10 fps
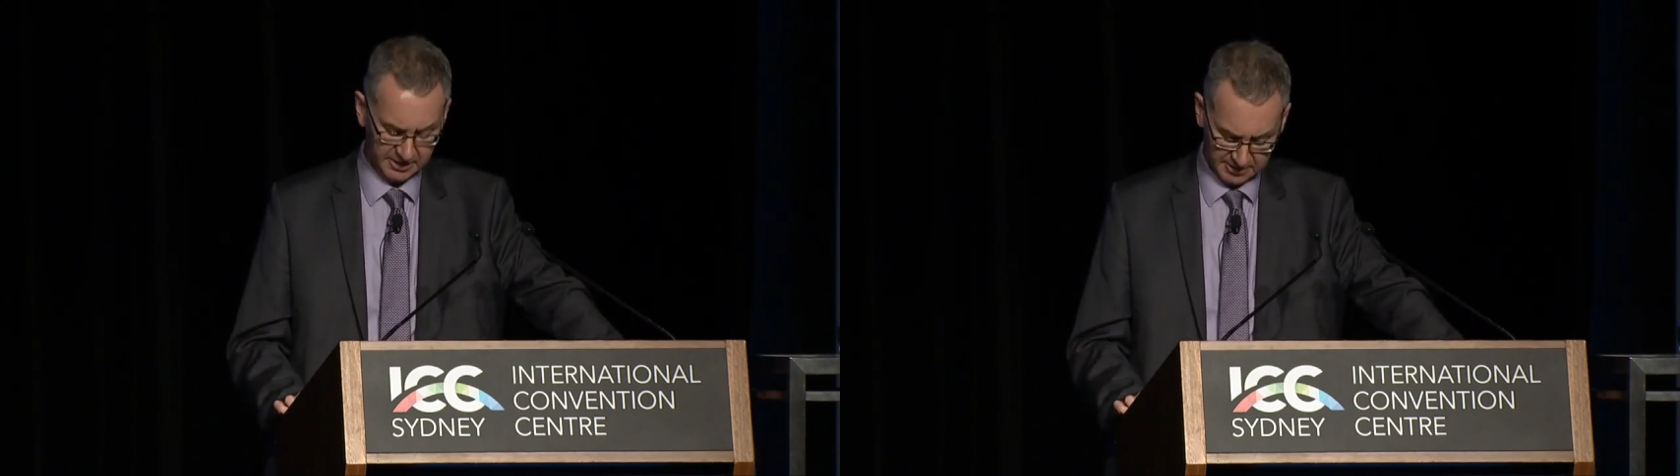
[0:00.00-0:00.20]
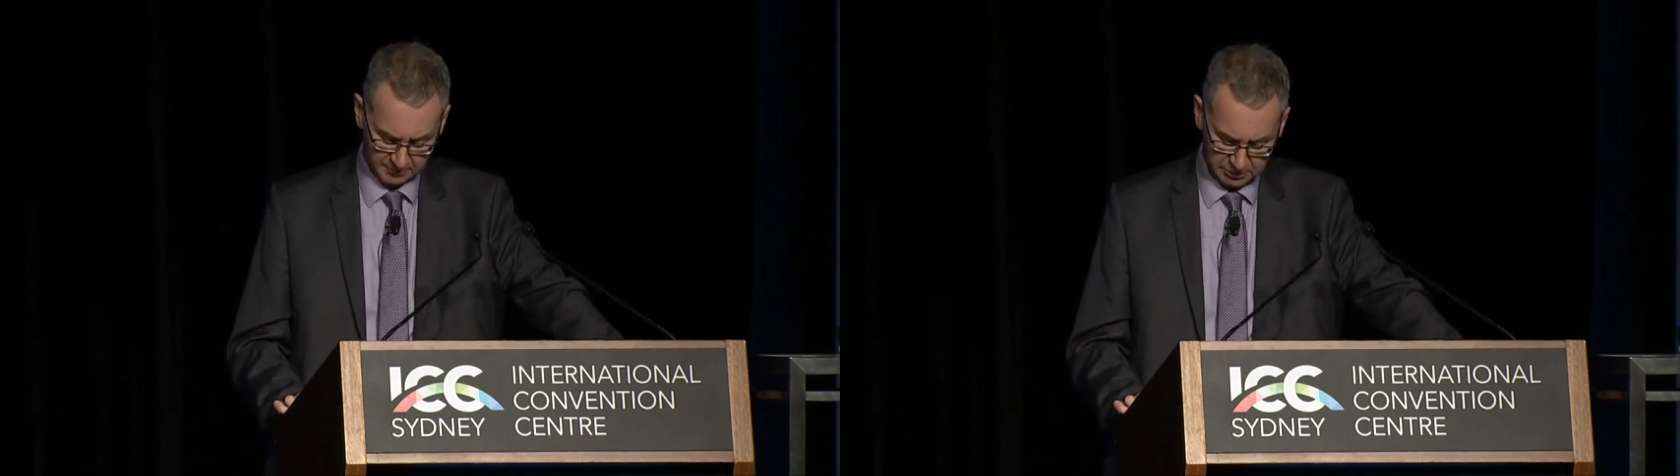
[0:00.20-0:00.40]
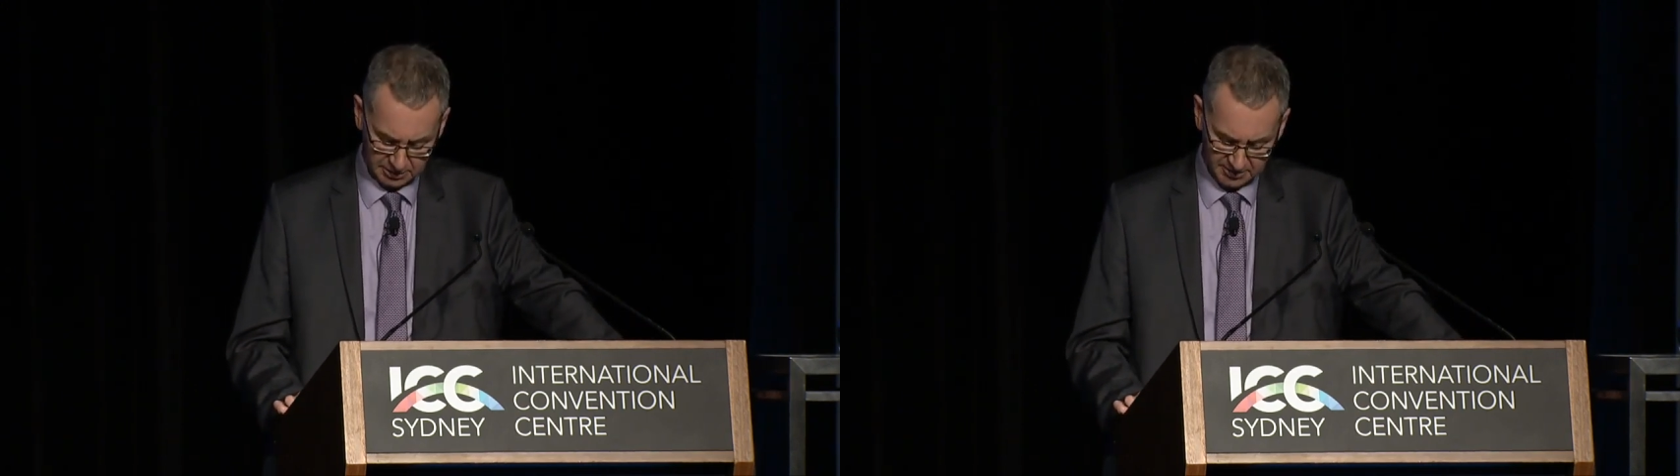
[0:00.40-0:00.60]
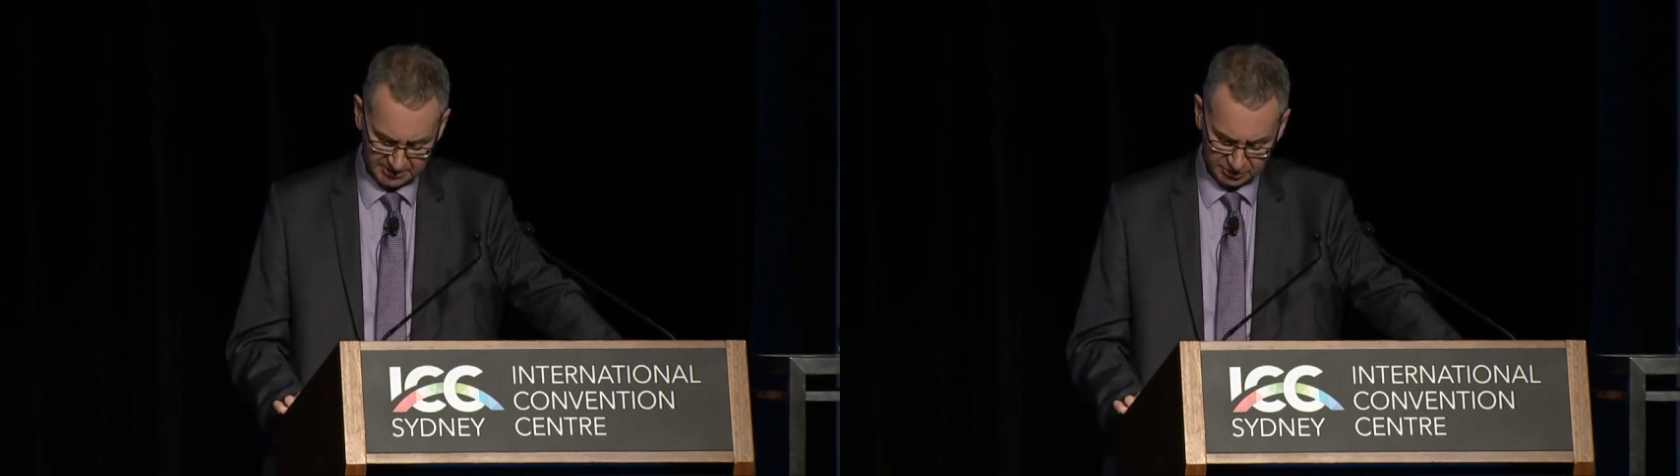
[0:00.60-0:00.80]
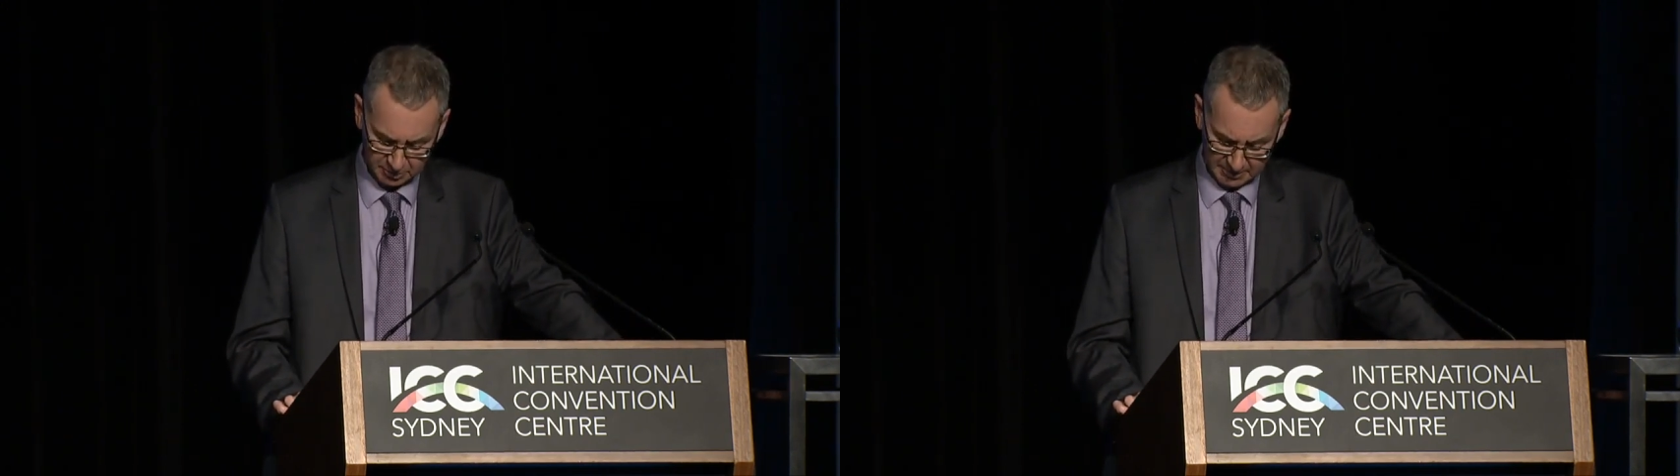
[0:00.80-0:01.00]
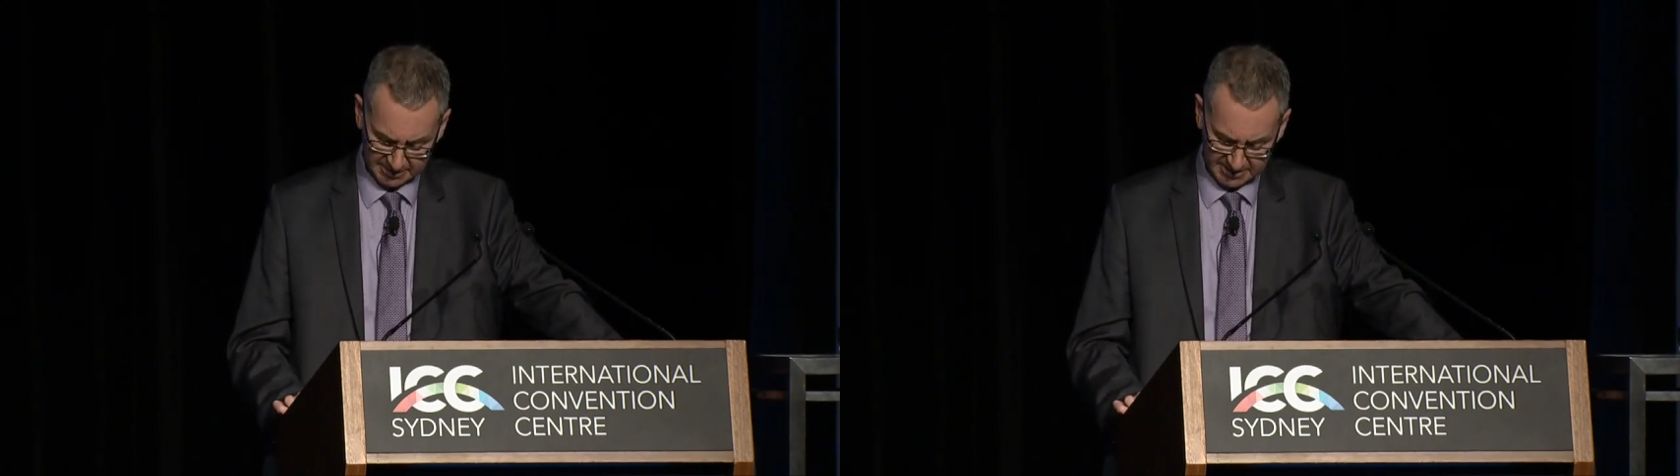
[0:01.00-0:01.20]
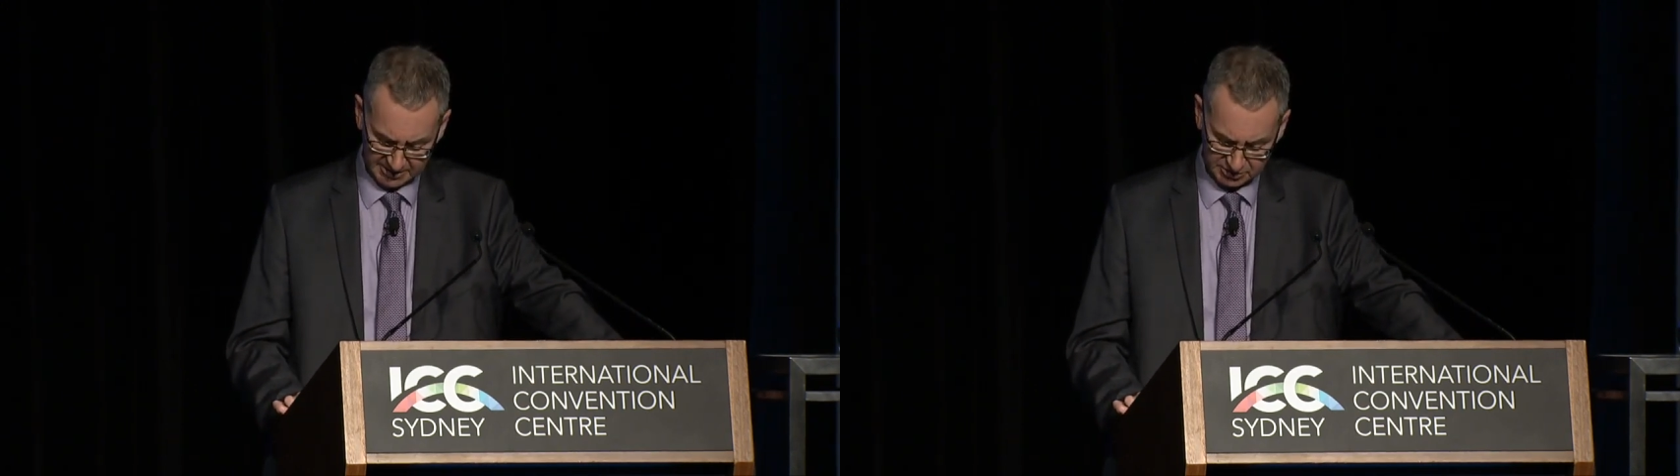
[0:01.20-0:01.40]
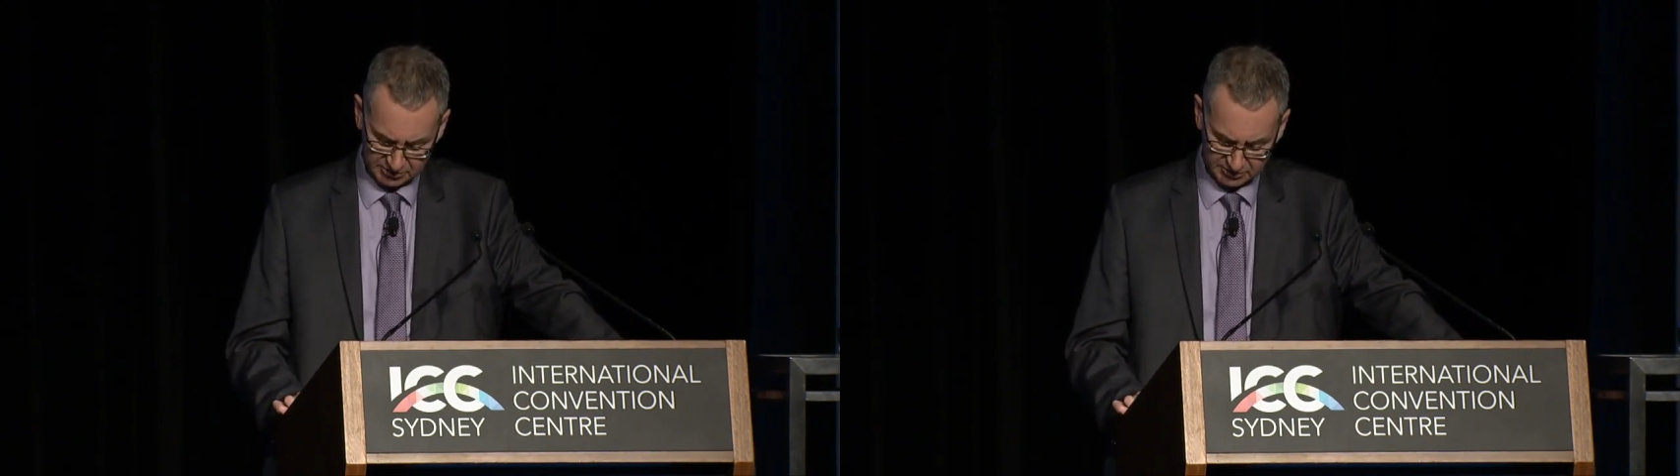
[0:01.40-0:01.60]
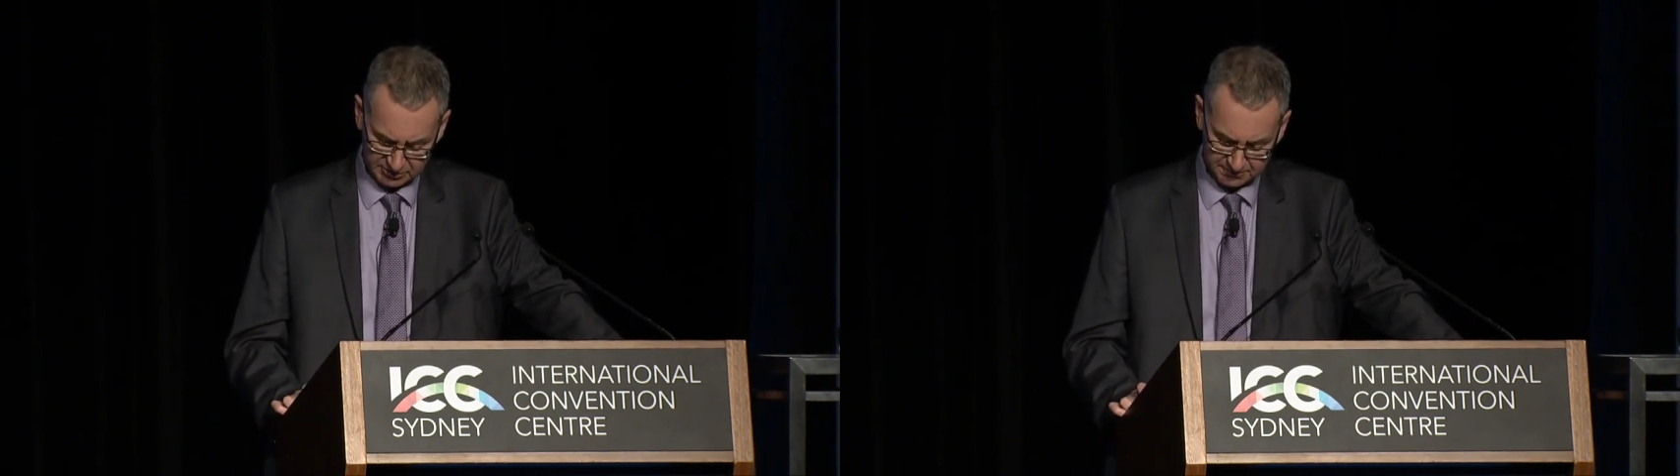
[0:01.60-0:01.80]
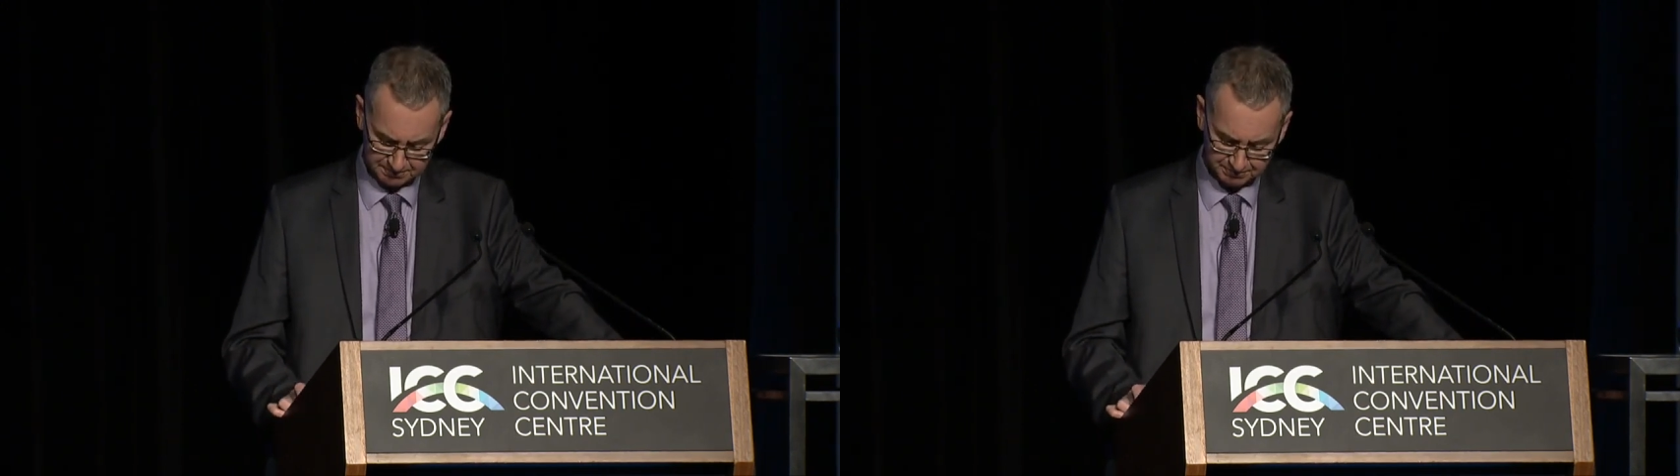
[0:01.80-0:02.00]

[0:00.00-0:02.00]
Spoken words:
compliance obligations.